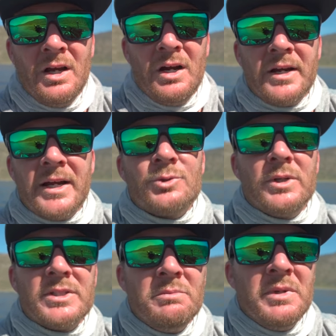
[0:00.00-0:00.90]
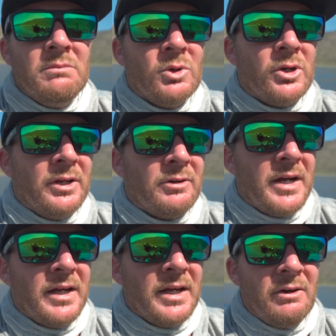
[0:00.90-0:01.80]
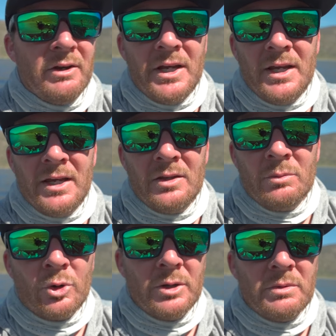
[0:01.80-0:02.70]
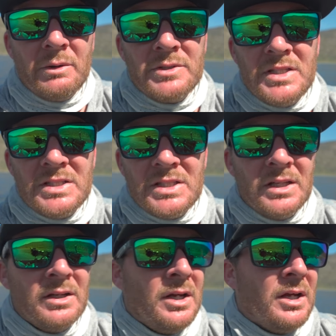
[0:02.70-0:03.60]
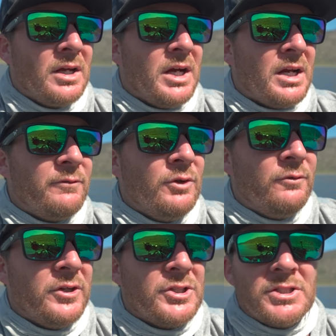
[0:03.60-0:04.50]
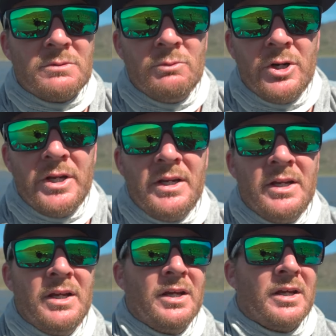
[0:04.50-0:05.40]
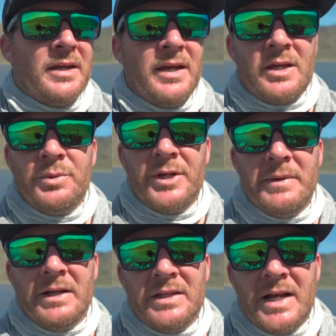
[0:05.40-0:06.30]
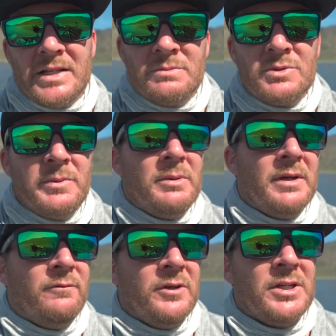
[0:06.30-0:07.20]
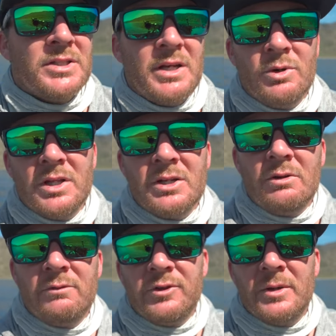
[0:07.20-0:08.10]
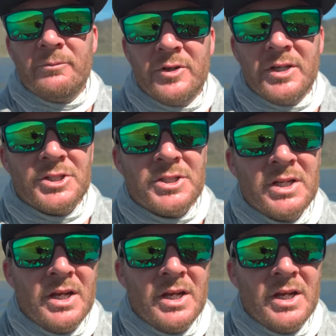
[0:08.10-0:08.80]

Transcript: All right guys, well it's mid-morning right now, and the morning bite was decent. Caught a few fish this morning. Can't complain about that. Some spinnerbait fish, that one little flip fish.